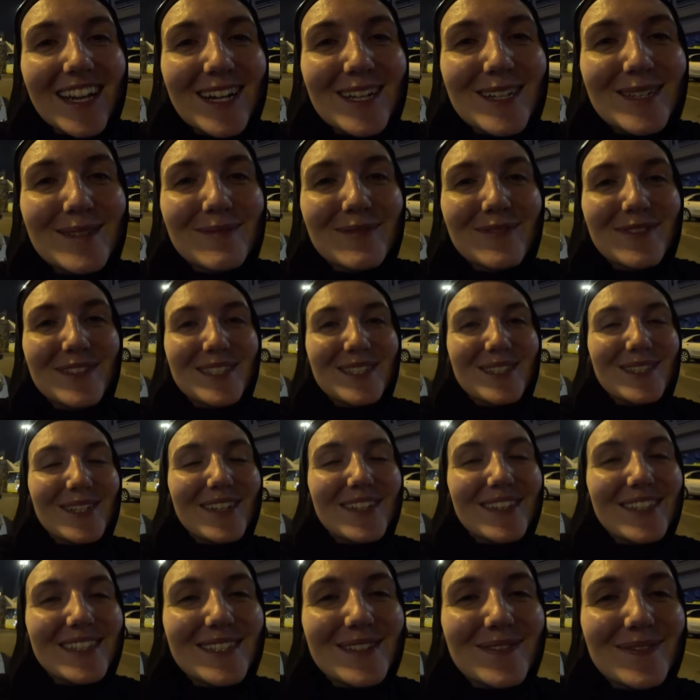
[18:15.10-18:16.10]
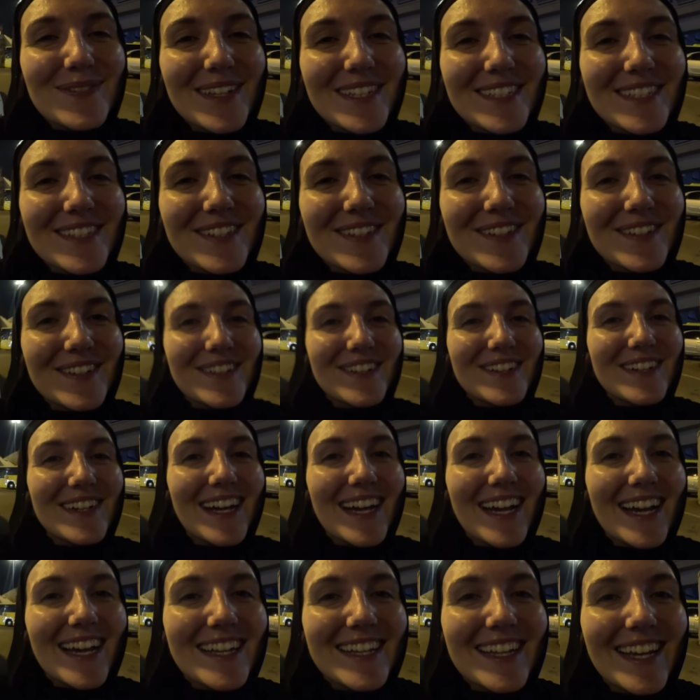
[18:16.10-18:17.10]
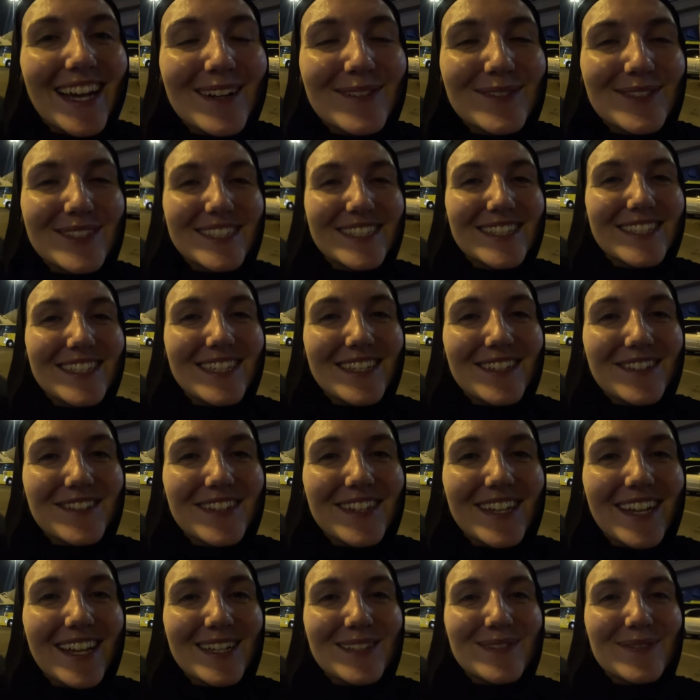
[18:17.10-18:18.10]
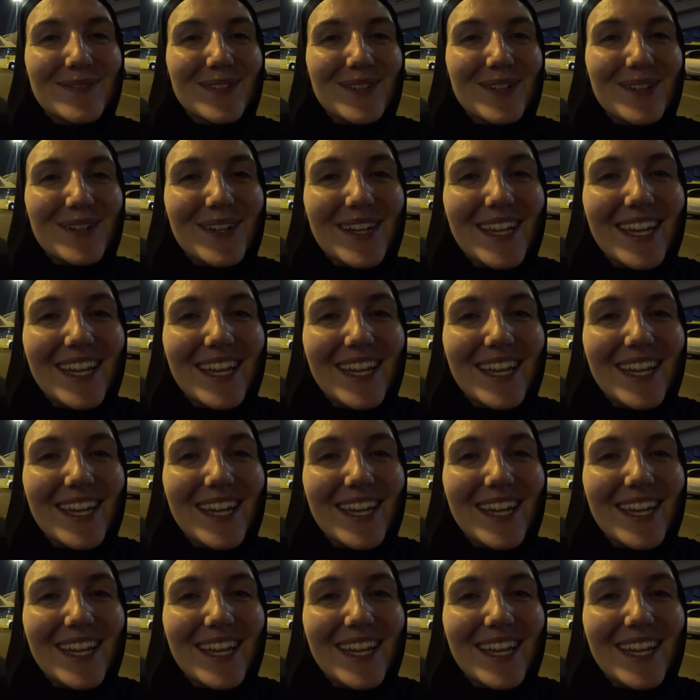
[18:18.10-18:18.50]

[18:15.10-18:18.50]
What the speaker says: I hope you've enjoyed this video and I will see you in the next vlog,